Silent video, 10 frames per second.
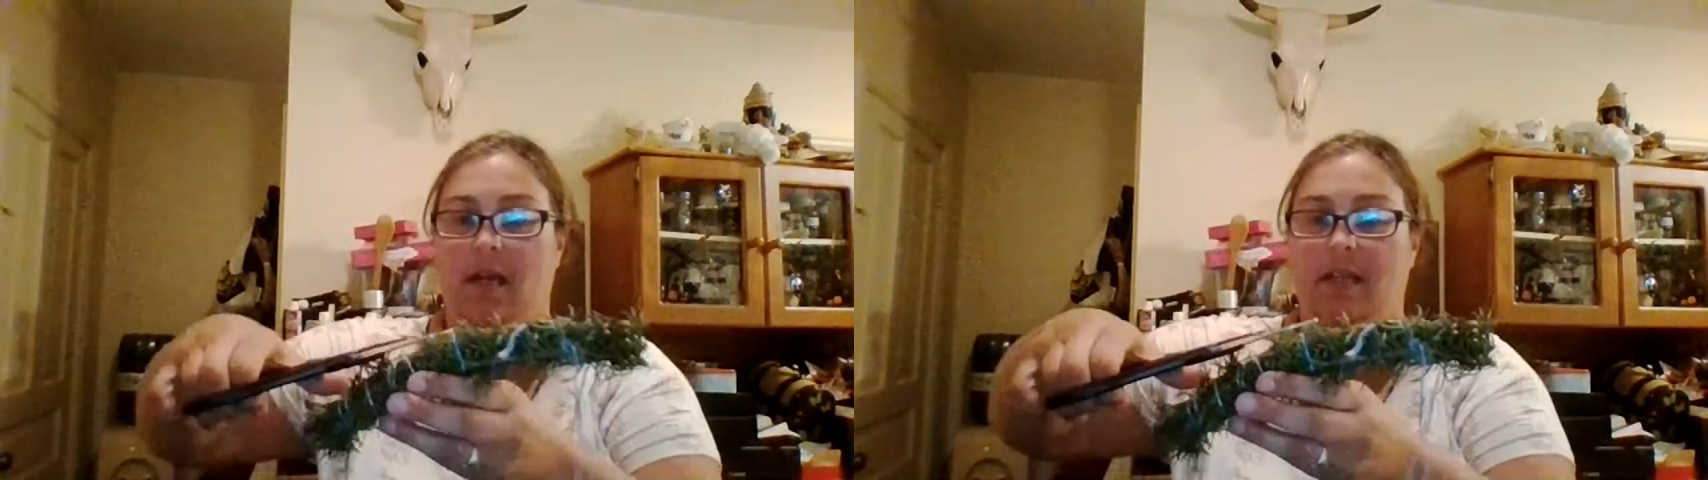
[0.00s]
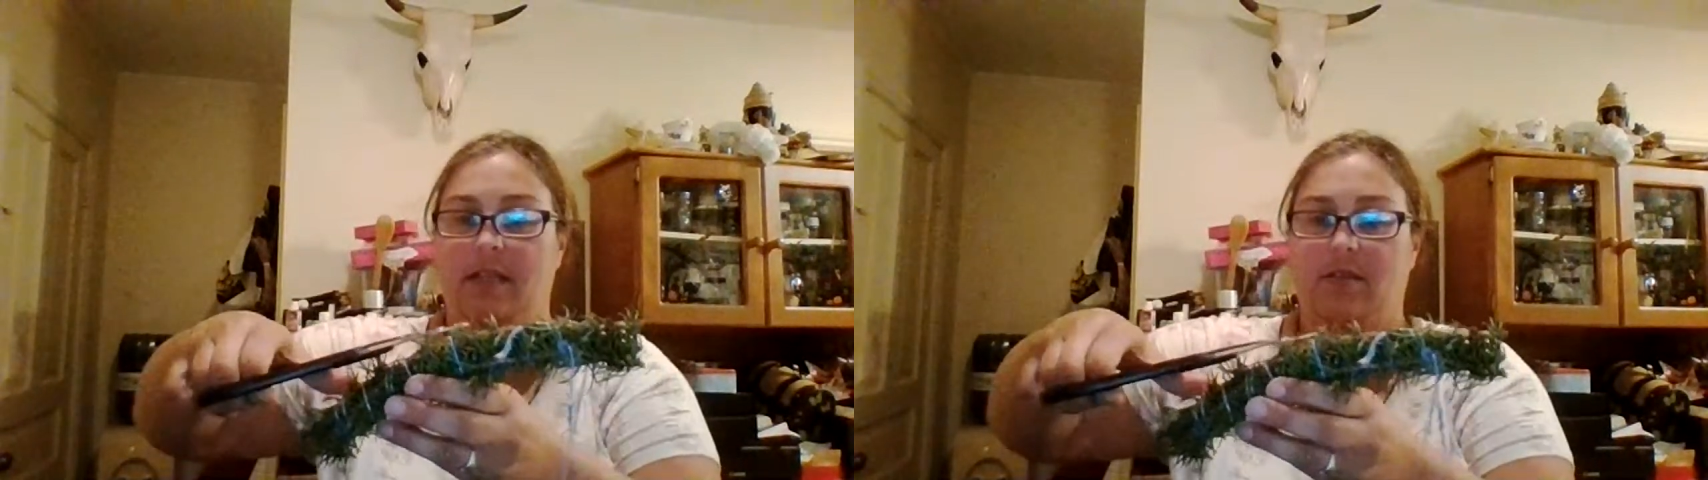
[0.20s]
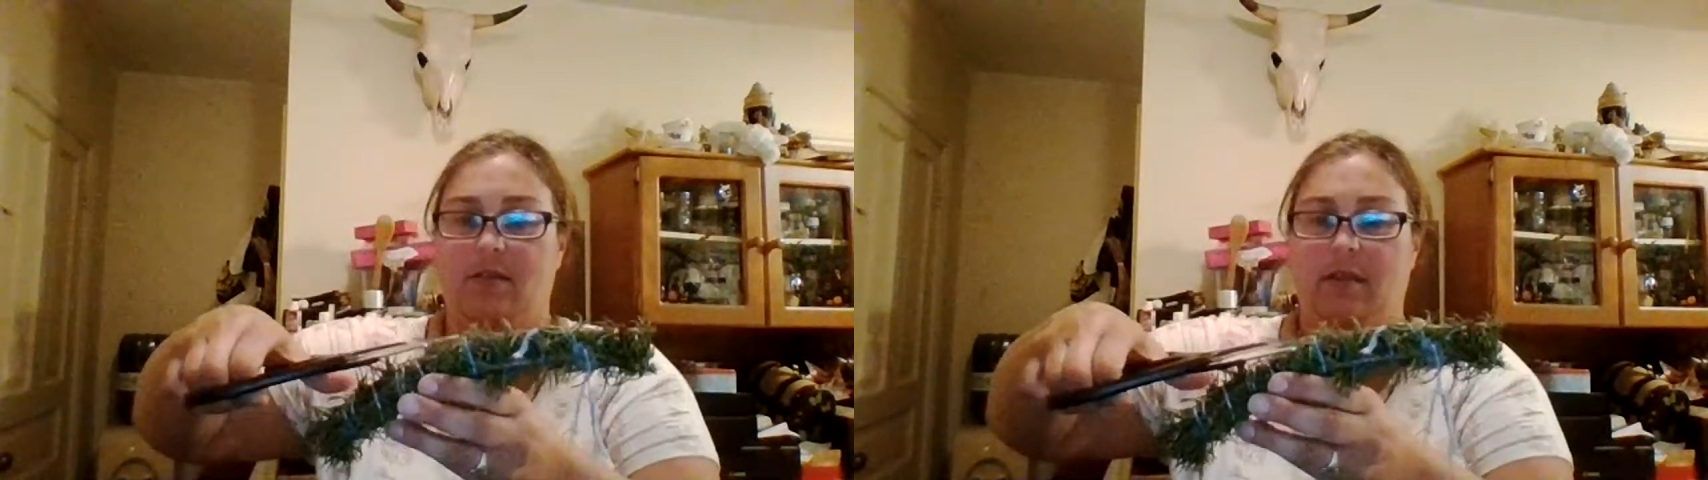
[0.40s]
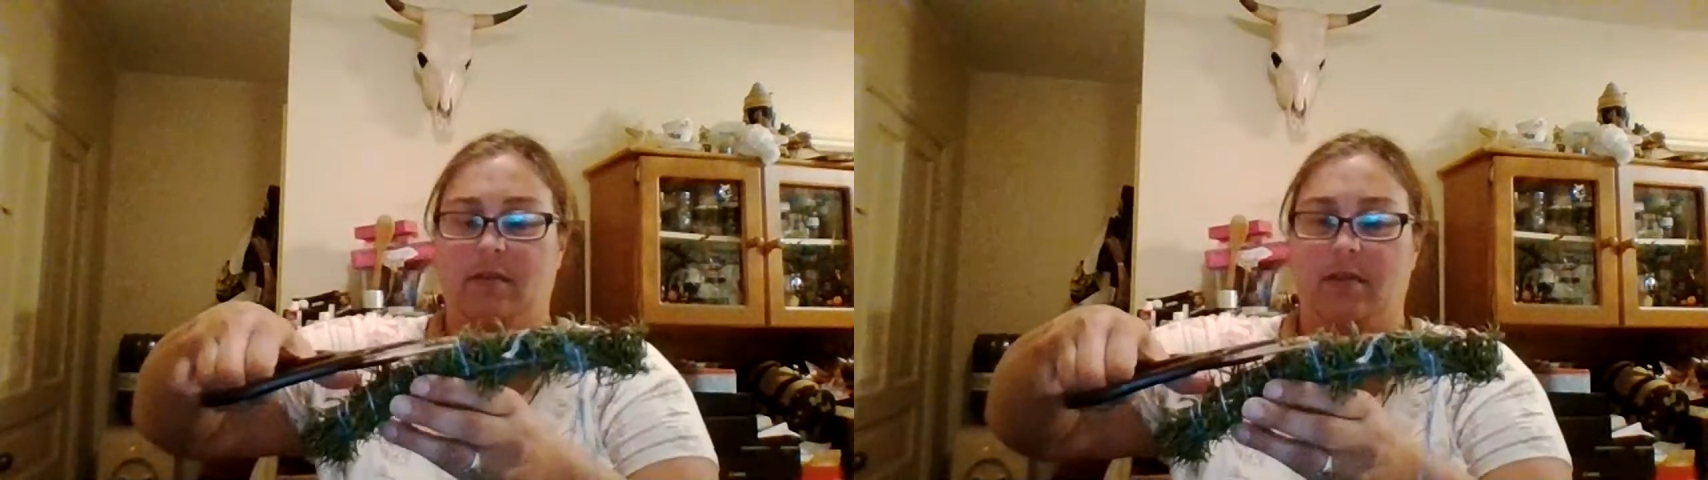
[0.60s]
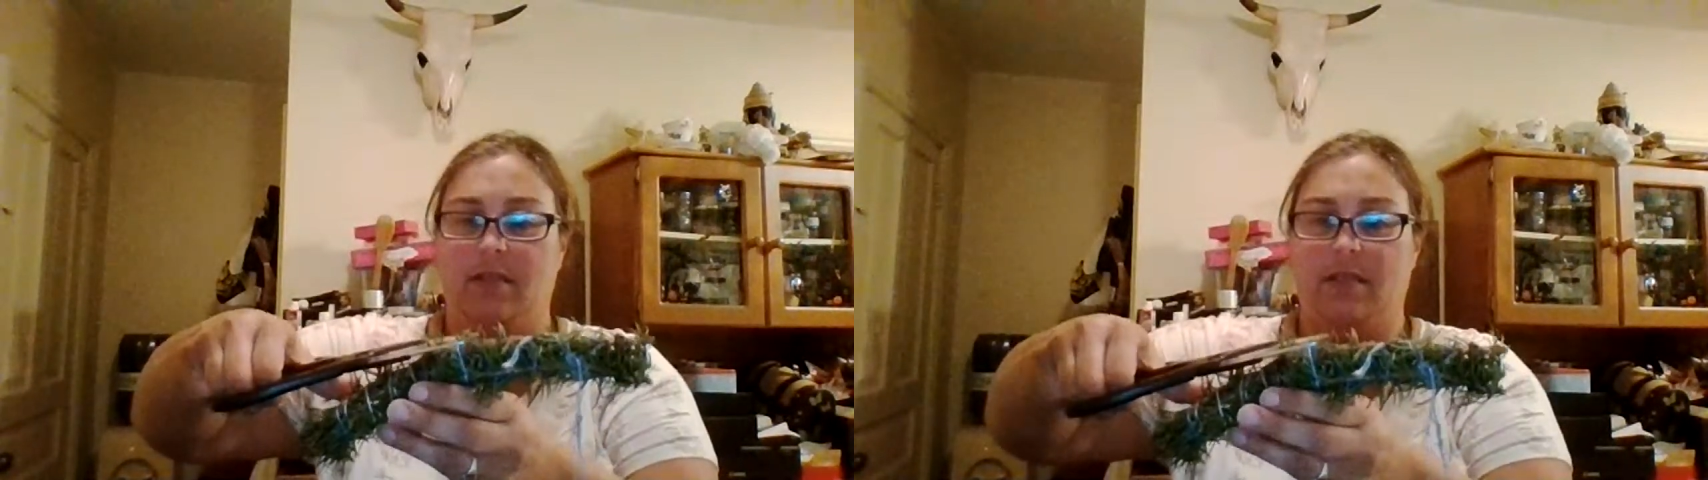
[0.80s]
And this
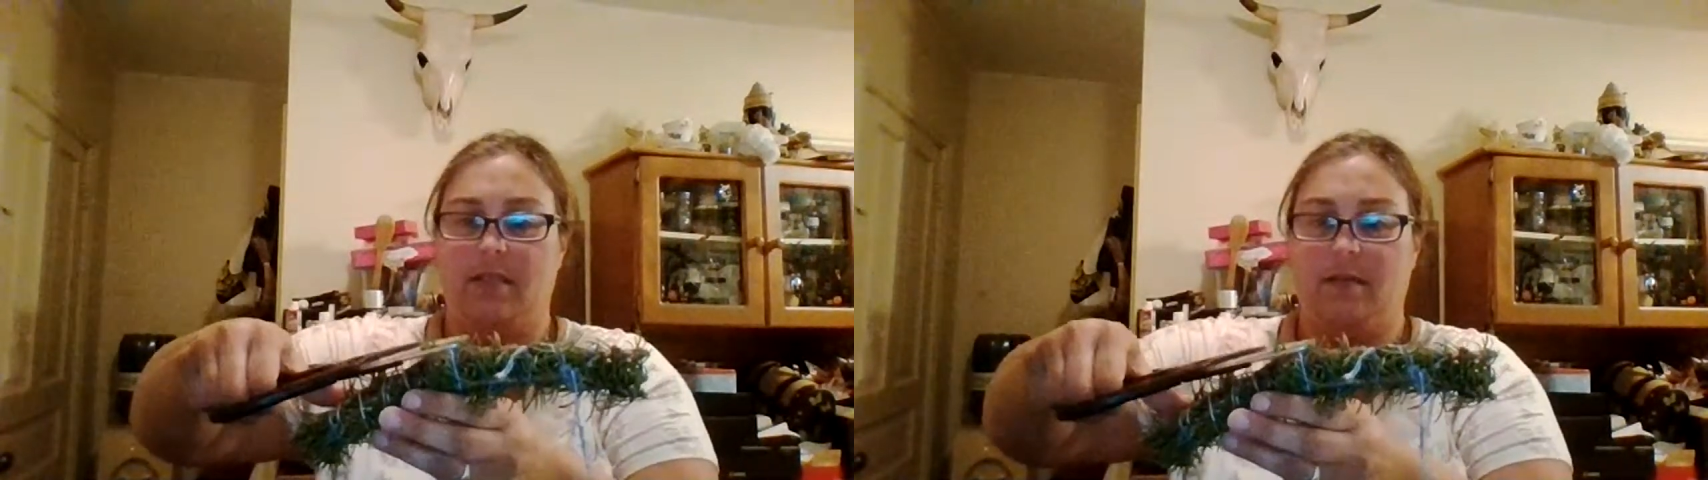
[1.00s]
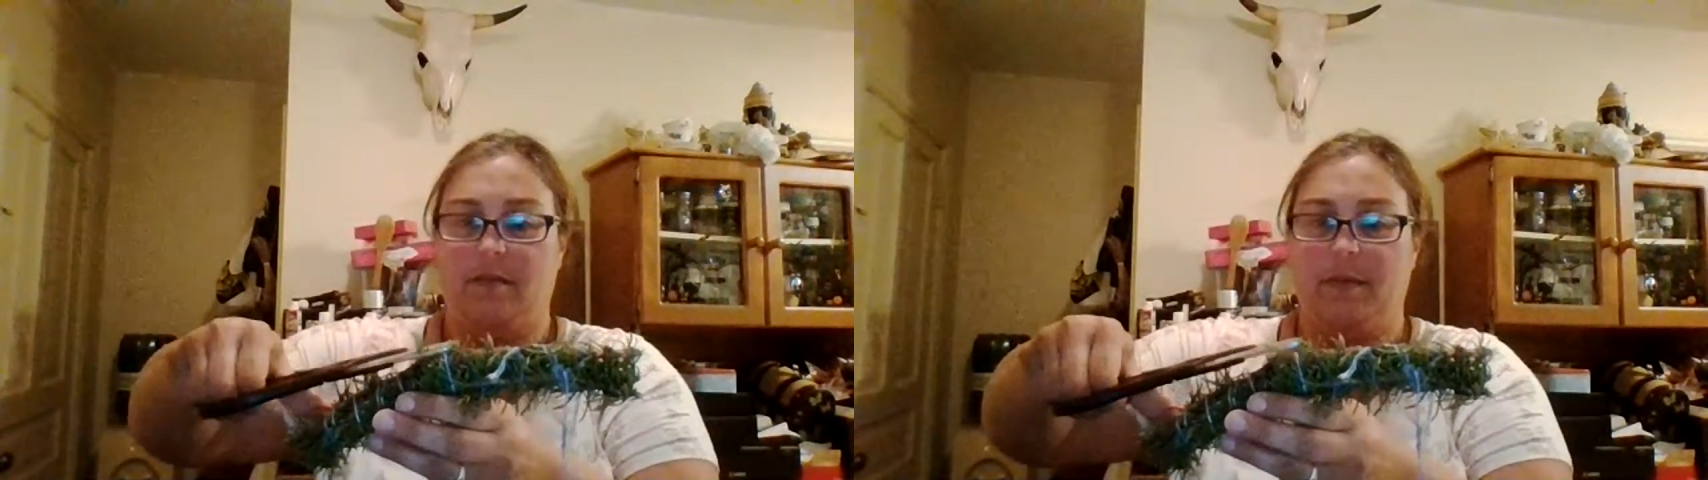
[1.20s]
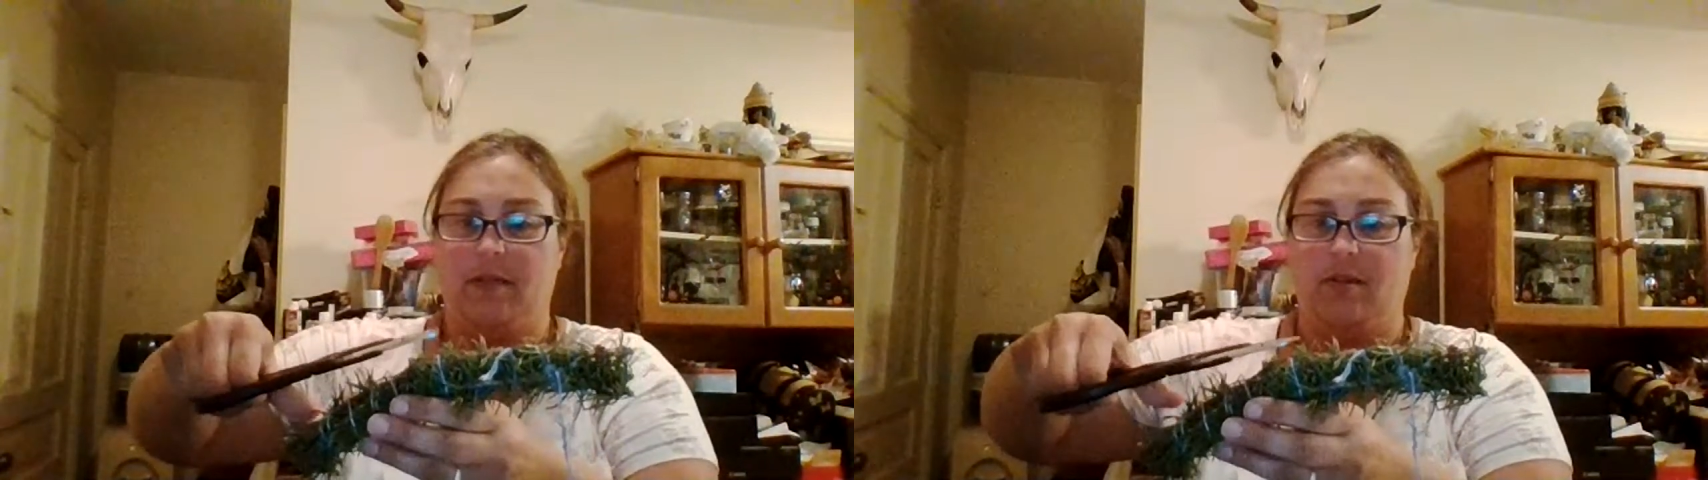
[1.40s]
is a little bit